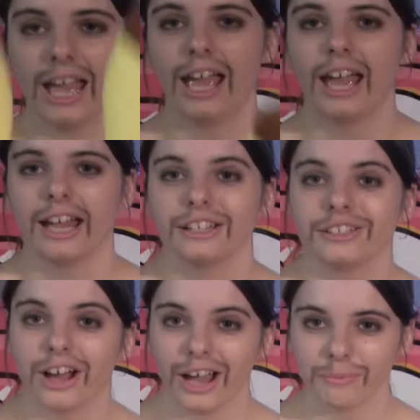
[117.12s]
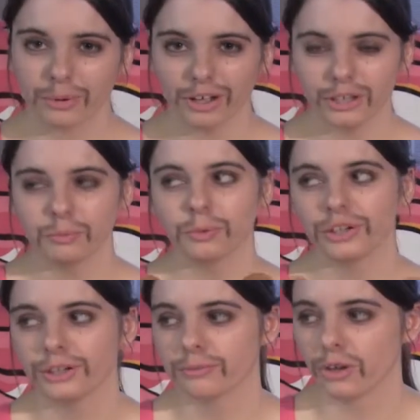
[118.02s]
And I probably
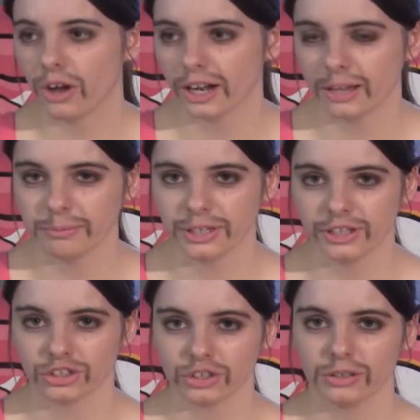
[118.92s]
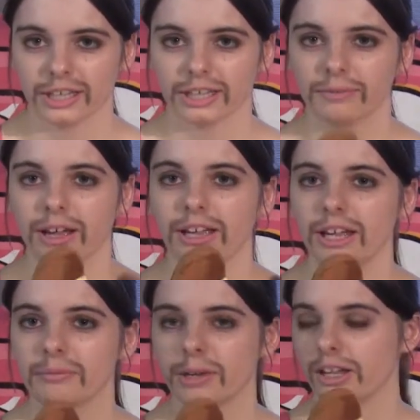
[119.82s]
wouldn't have got a Pikachu. Like, if I
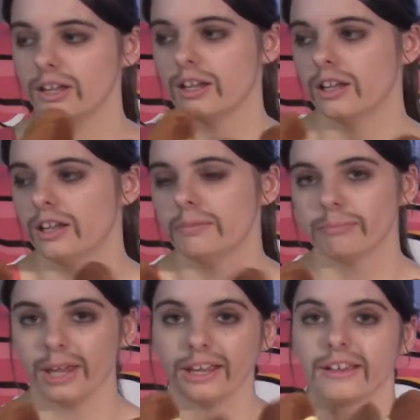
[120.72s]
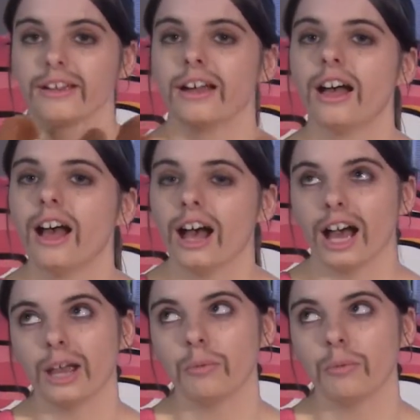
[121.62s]
had my pick, I